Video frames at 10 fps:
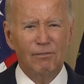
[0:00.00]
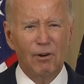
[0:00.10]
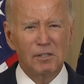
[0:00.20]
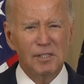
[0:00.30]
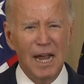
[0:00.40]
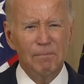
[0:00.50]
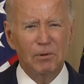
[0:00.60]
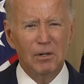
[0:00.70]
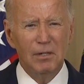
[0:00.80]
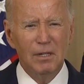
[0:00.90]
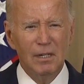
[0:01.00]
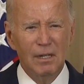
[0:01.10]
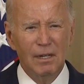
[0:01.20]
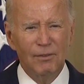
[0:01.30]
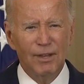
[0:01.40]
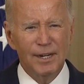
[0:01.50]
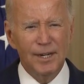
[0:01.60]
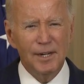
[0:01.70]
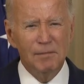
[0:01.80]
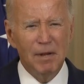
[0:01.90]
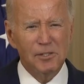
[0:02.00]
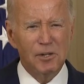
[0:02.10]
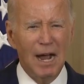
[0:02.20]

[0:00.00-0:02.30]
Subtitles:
For example, they need to measure